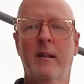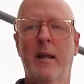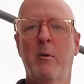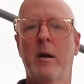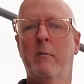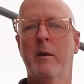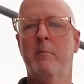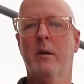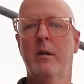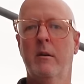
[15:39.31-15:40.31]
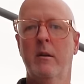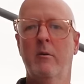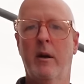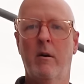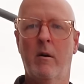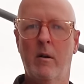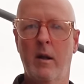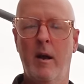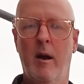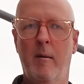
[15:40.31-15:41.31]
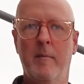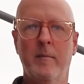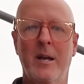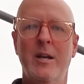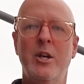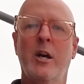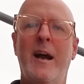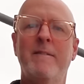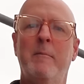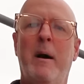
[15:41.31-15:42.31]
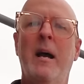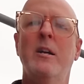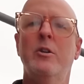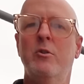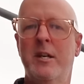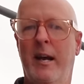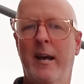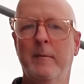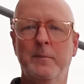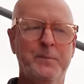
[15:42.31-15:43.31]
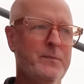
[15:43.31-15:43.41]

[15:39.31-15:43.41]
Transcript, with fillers: They will not rebook you at all. Um, you're going to have to buy a new ticket.